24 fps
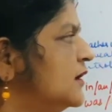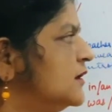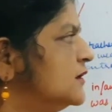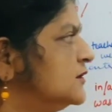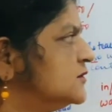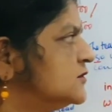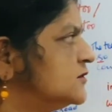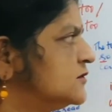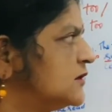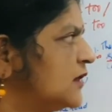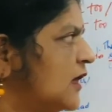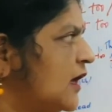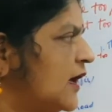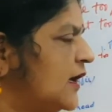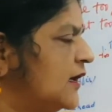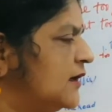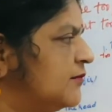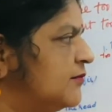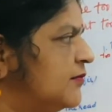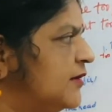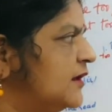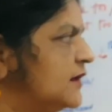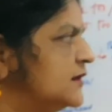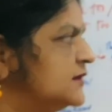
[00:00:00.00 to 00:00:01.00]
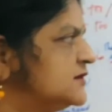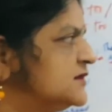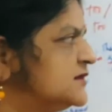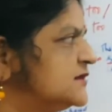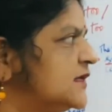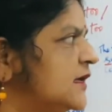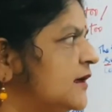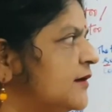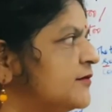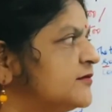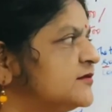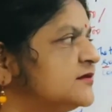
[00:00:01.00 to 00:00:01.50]
So this is a
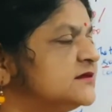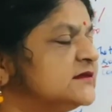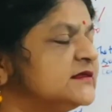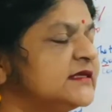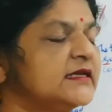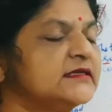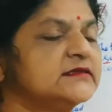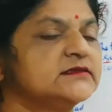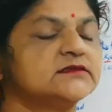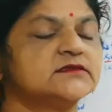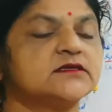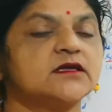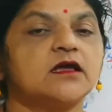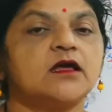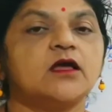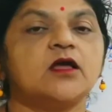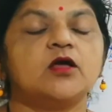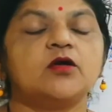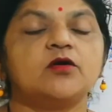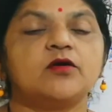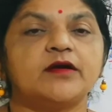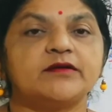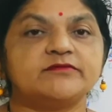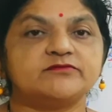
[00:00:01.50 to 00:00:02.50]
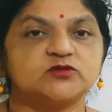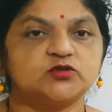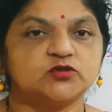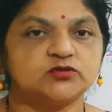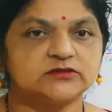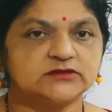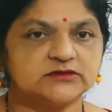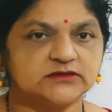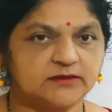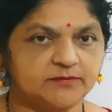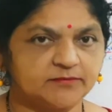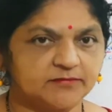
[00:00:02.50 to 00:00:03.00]
negative sentence. We have to
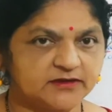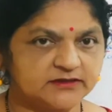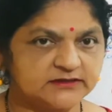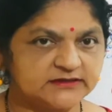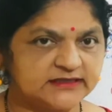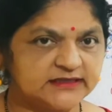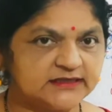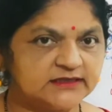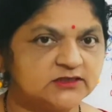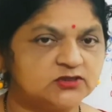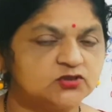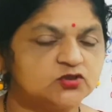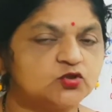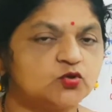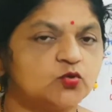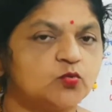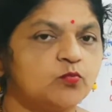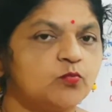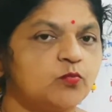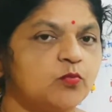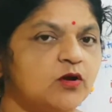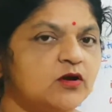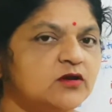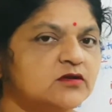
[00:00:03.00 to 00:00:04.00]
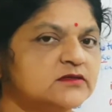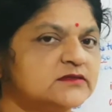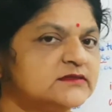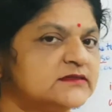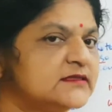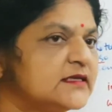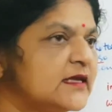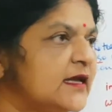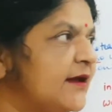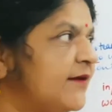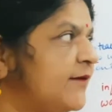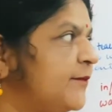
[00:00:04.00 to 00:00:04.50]
convert it into
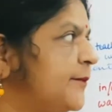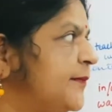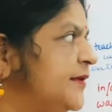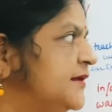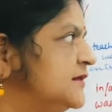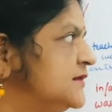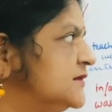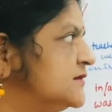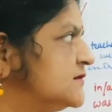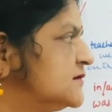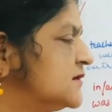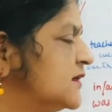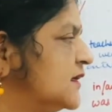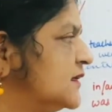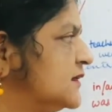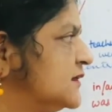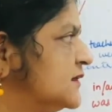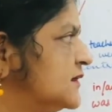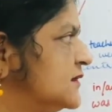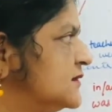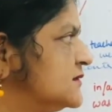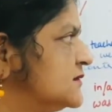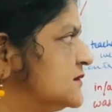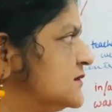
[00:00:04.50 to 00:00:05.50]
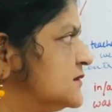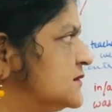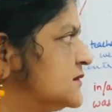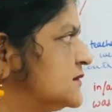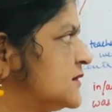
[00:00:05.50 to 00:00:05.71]
affirmative sentence.